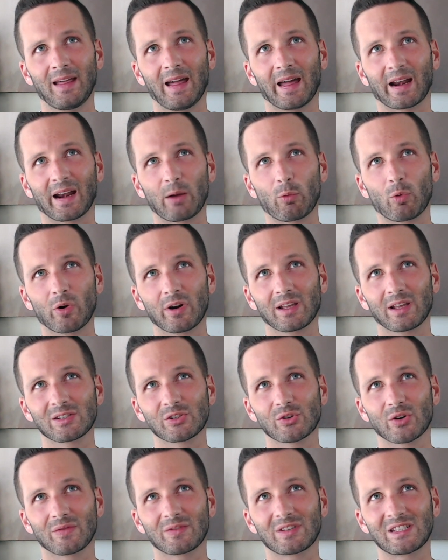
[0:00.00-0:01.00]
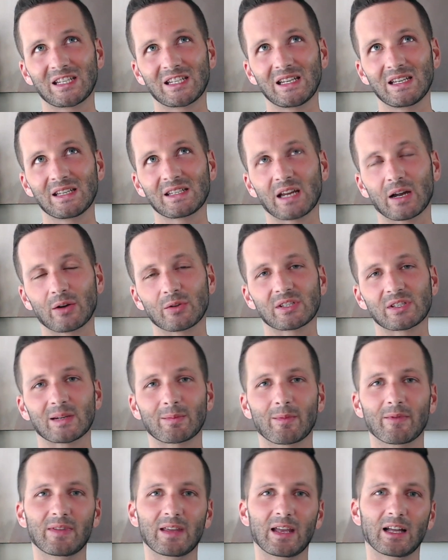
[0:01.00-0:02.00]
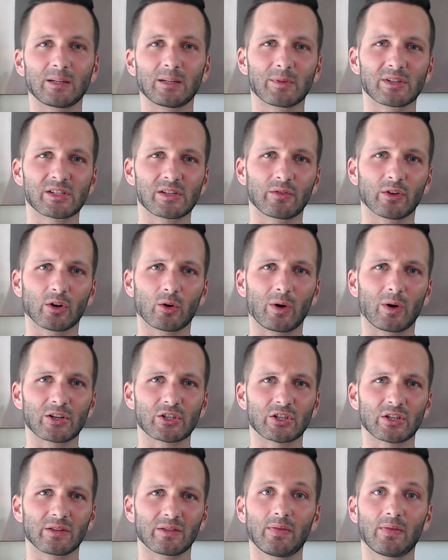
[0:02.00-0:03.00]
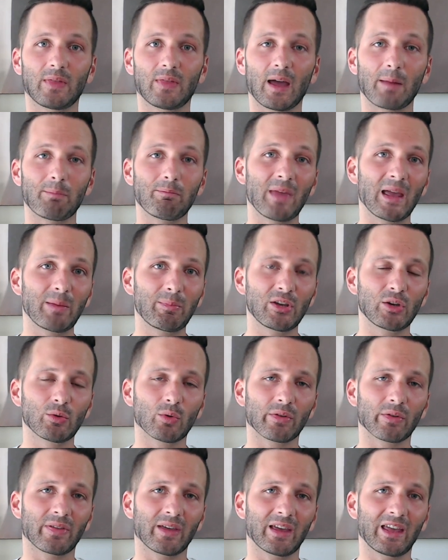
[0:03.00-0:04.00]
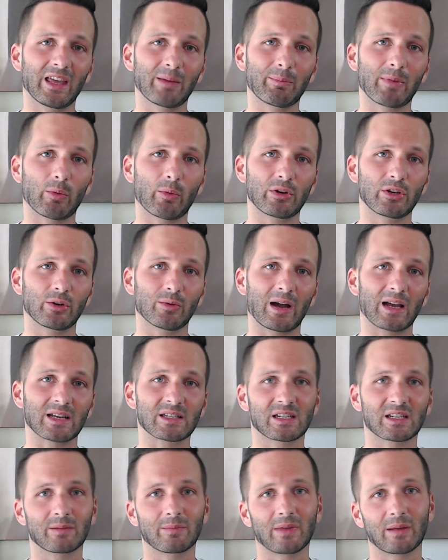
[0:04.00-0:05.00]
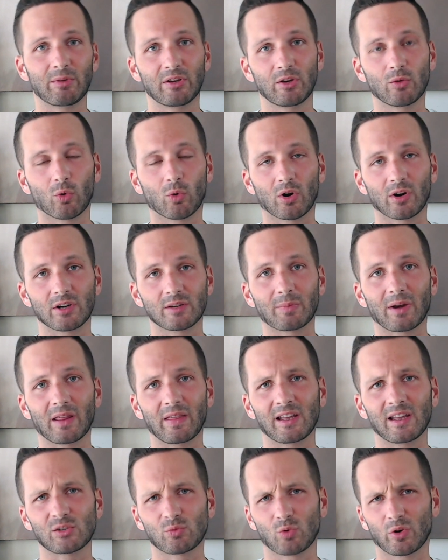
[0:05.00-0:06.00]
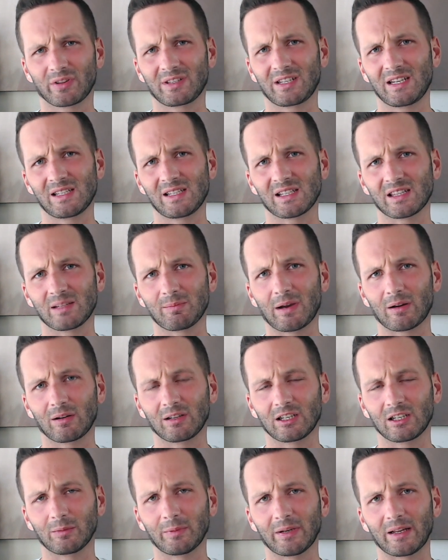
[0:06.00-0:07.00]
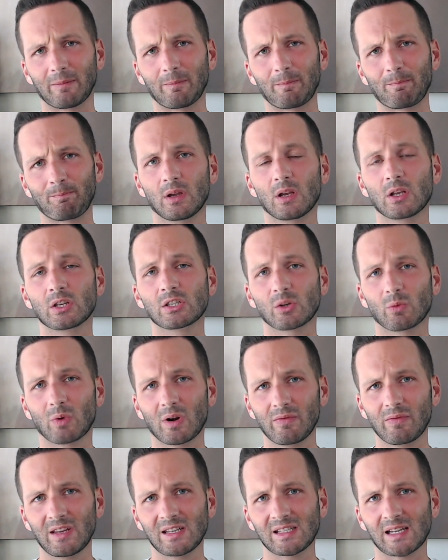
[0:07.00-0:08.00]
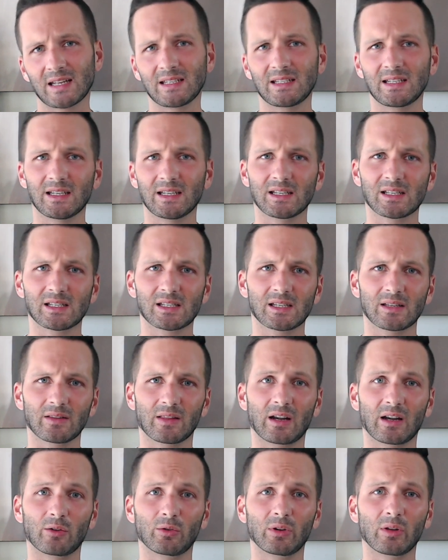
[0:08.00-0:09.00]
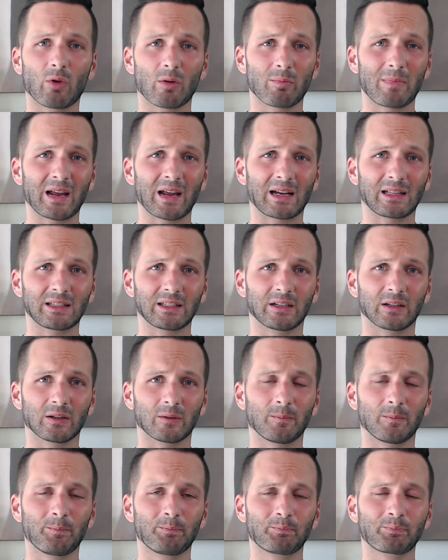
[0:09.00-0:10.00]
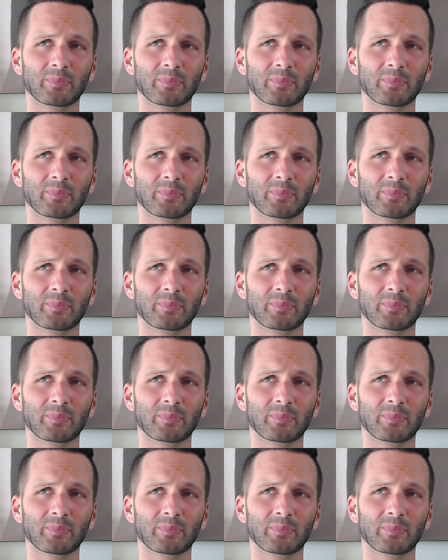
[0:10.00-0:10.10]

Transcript: And I want to sort of tease out some of the elements of your question that maybe you were thinking about when you asked it, maybe you weren't, but I think it's worth teasing them out a little bit. So, one of these ideas that I really want to make clear